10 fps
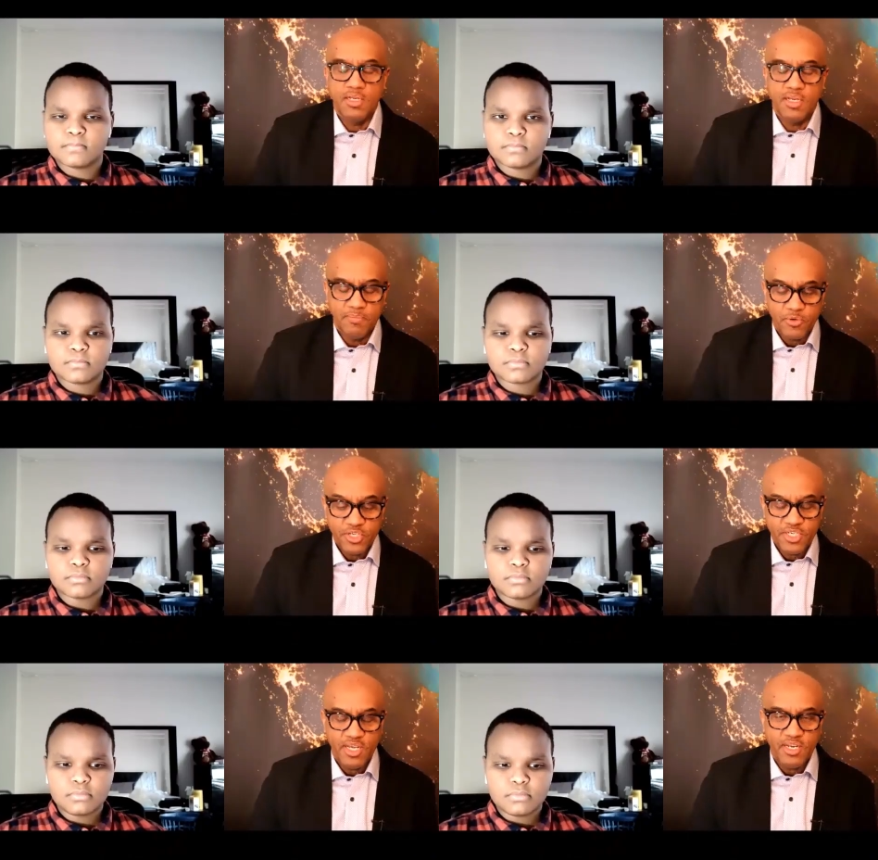
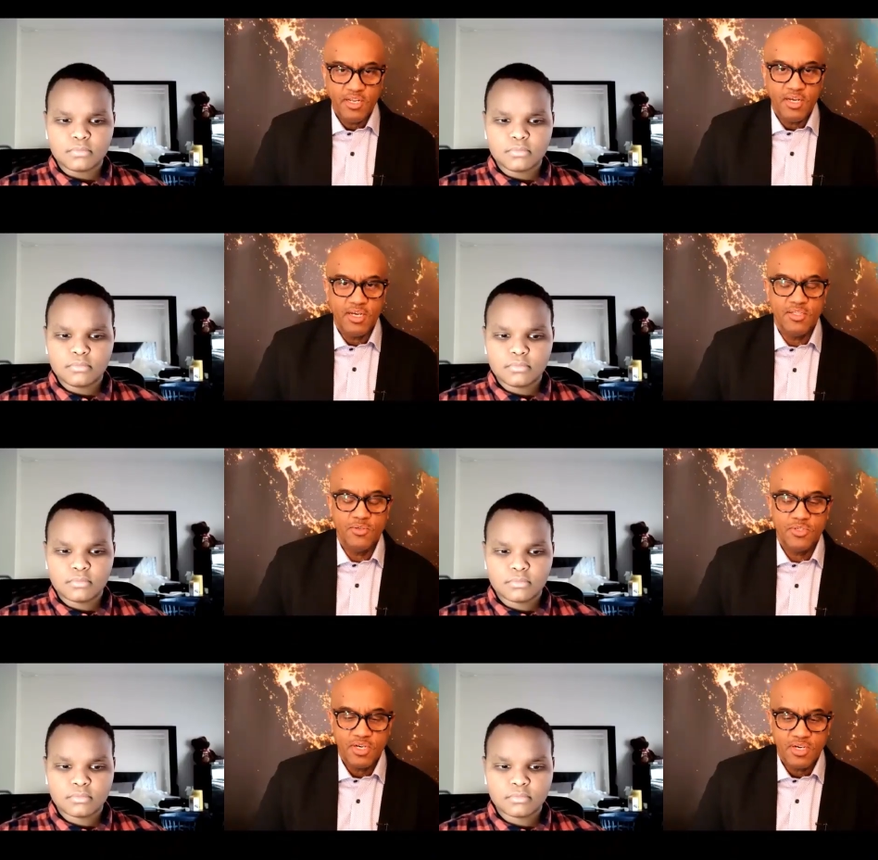Speaker 1: appreciate Uh,
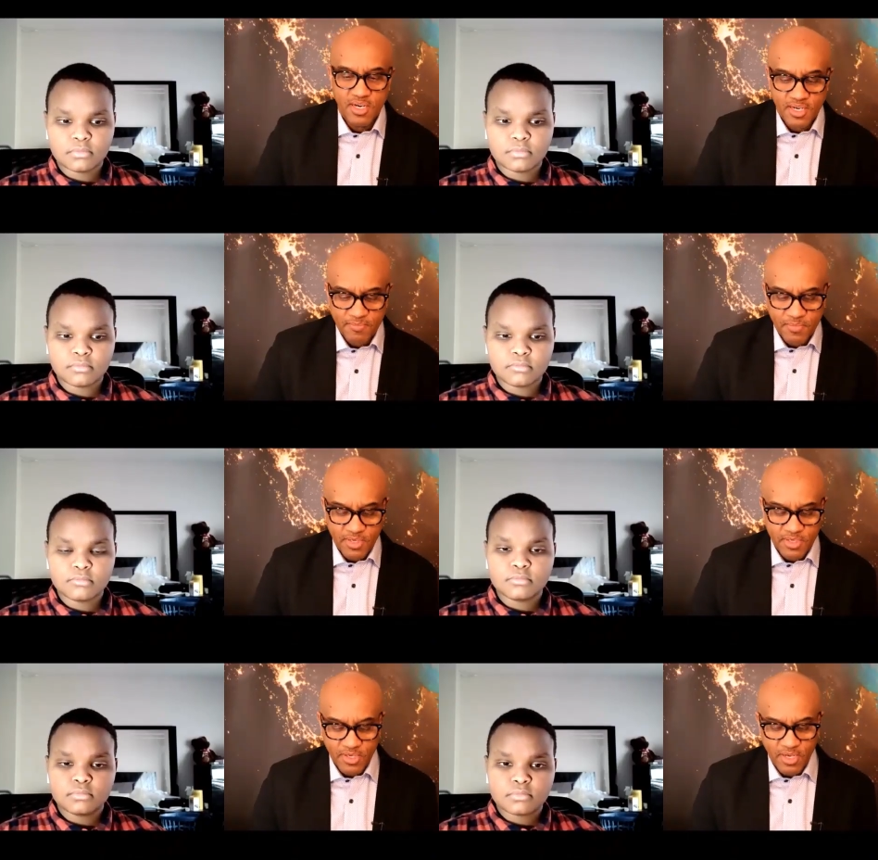those are uh,
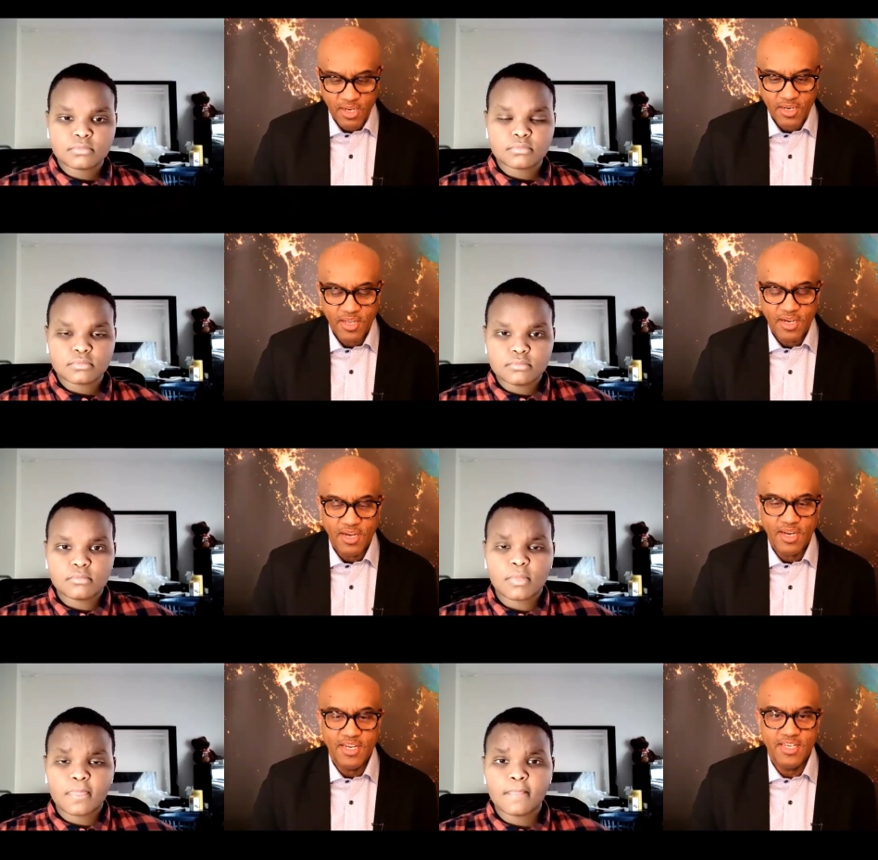solid uh,
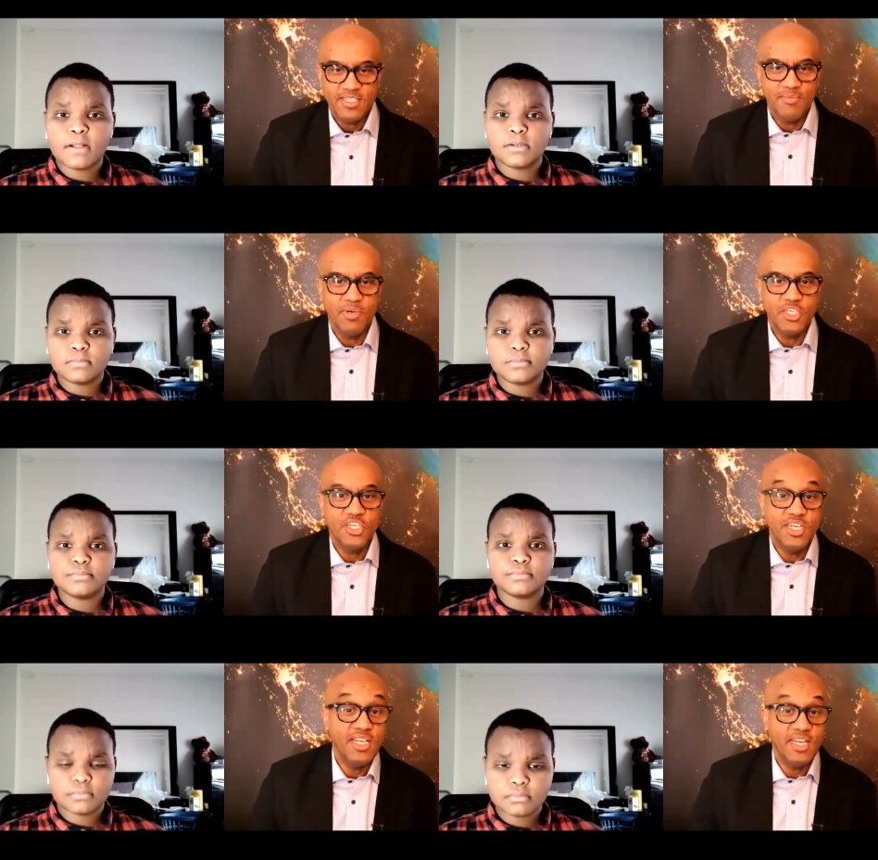ideas and
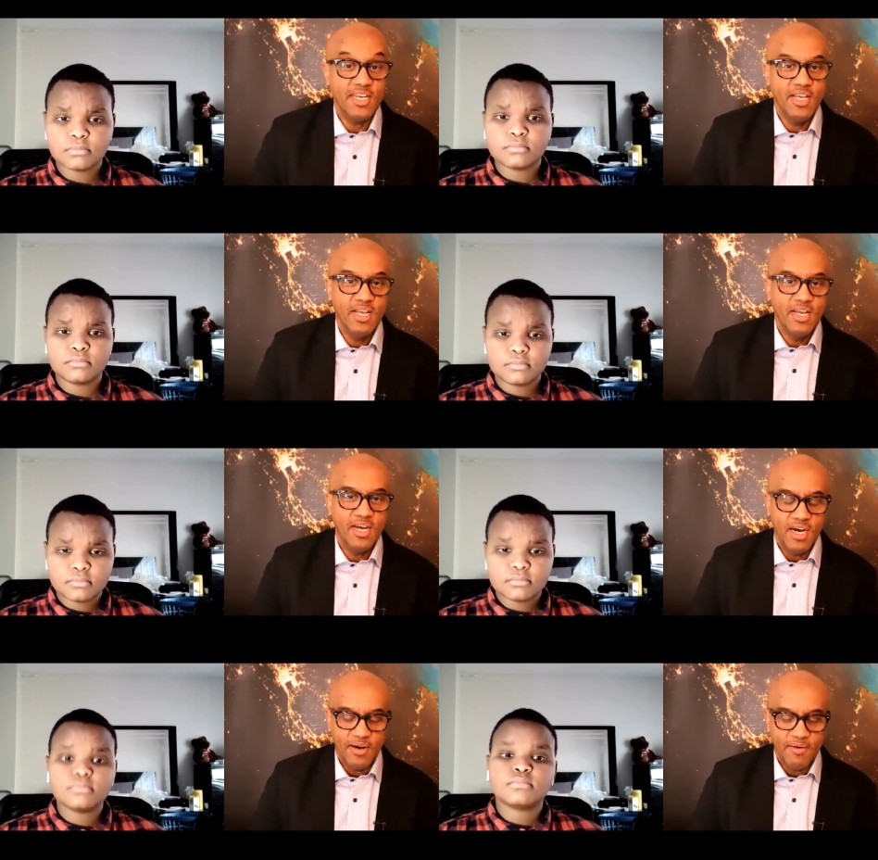much needed
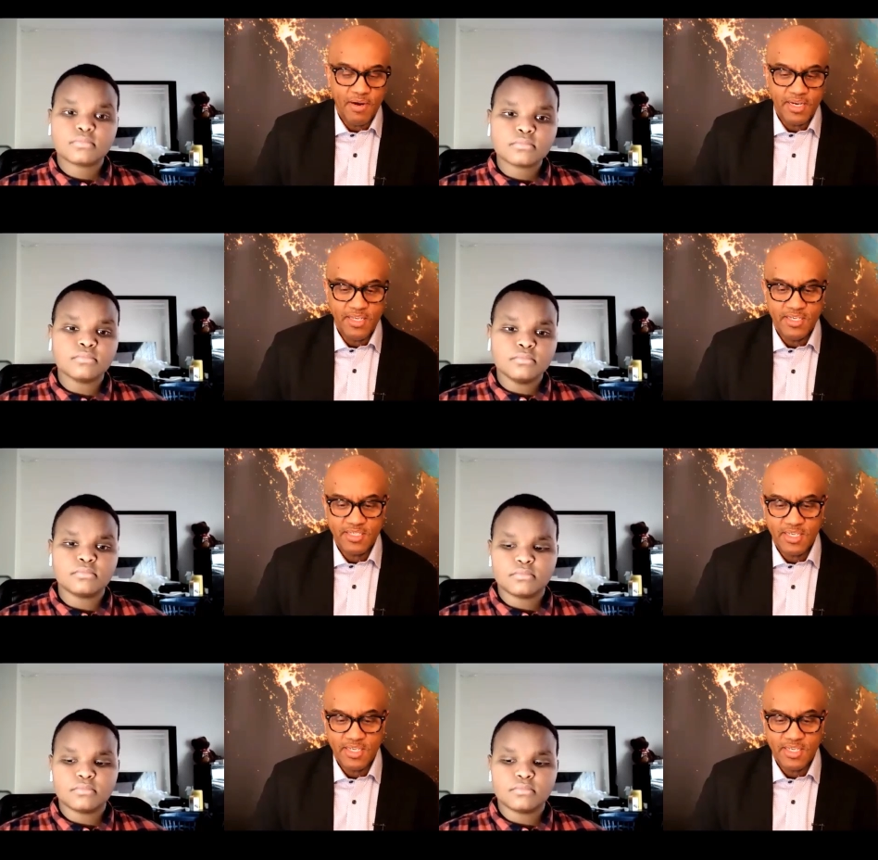uh, ideas.